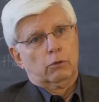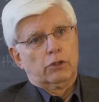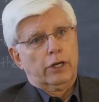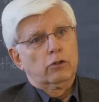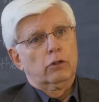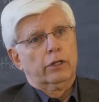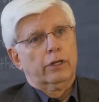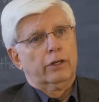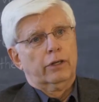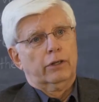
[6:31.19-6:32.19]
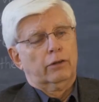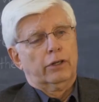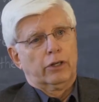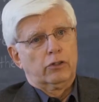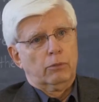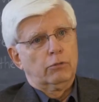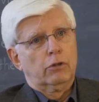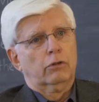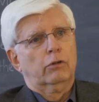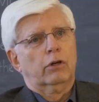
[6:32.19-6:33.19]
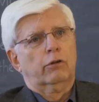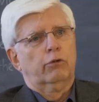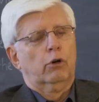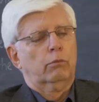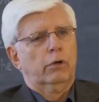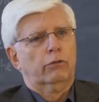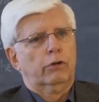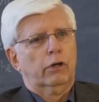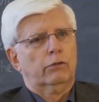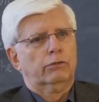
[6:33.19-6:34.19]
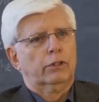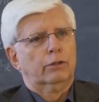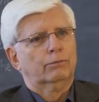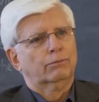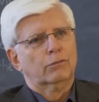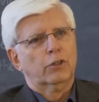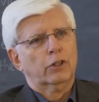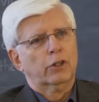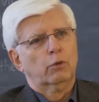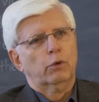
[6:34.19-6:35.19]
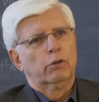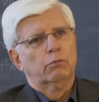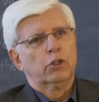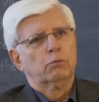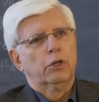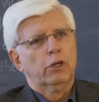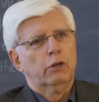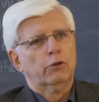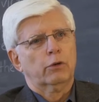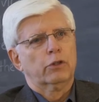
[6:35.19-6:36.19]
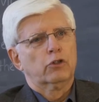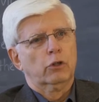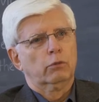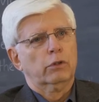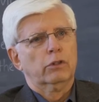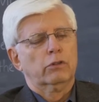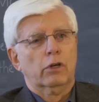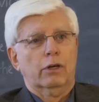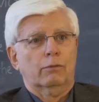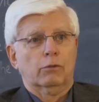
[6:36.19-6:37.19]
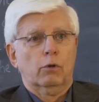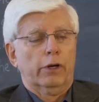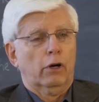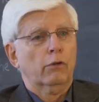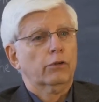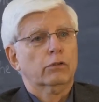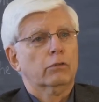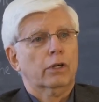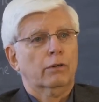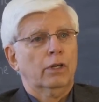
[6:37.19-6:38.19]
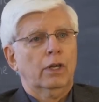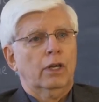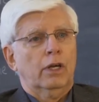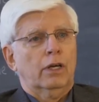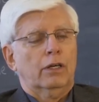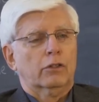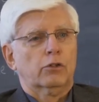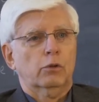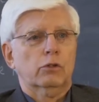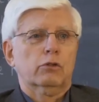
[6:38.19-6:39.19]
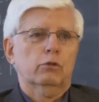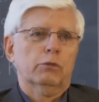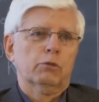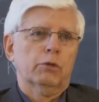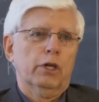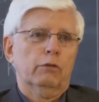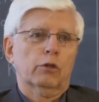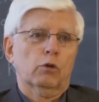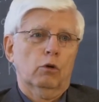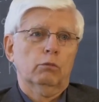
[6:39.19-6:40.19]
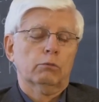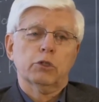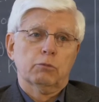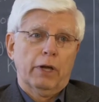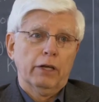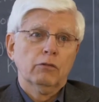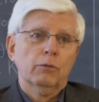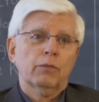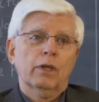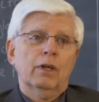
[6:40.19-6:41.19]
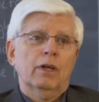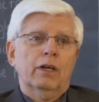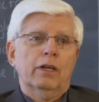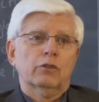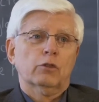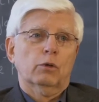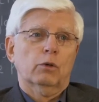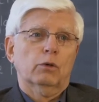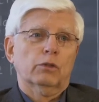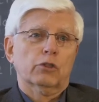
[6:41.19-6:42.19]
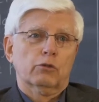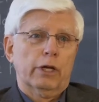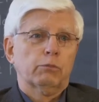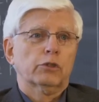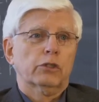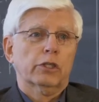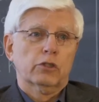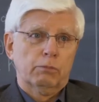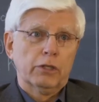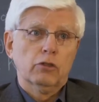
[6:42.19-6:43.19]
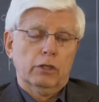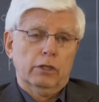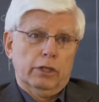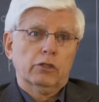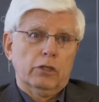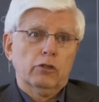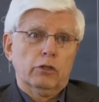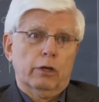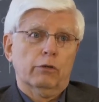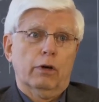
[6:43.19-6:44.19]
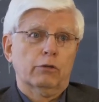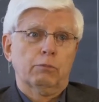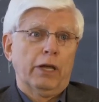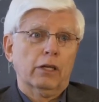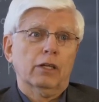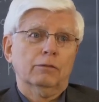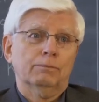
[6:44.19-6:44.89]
was actually a, a, an accepted uh, form of, of um, dealing with misbehavior in children. Um, quite often, uh, uh students who misbehaved at home would be spanked. And so the strap was an, uh, an extension of, of, spanking.